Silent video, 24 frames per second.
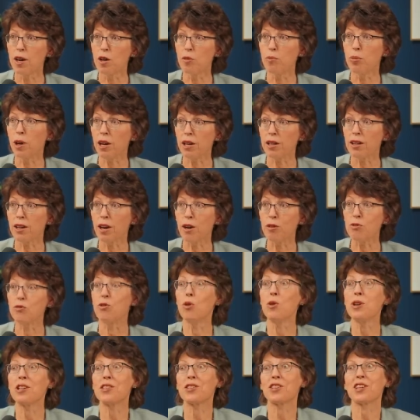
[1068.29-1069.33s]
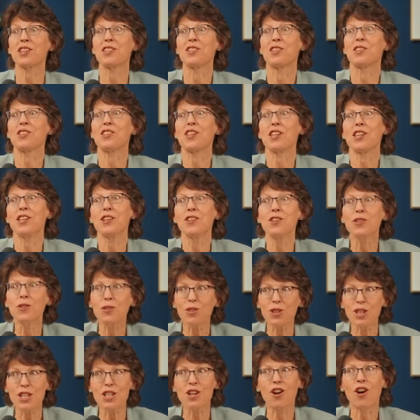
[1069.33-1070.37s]
but a voice
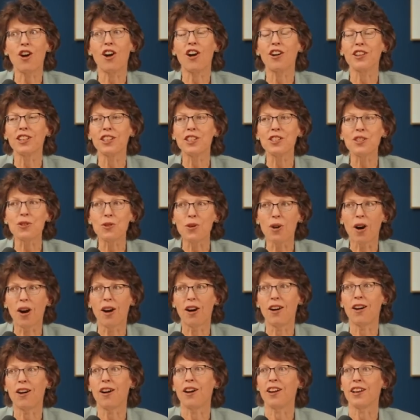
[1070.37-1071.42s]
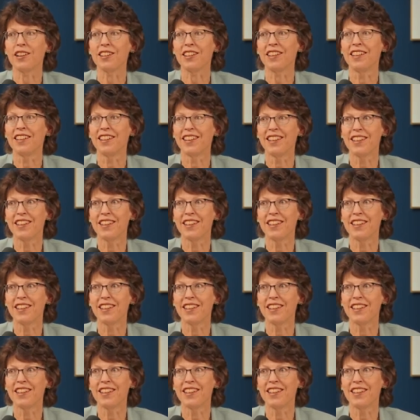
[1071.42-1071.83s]
continually calling you on.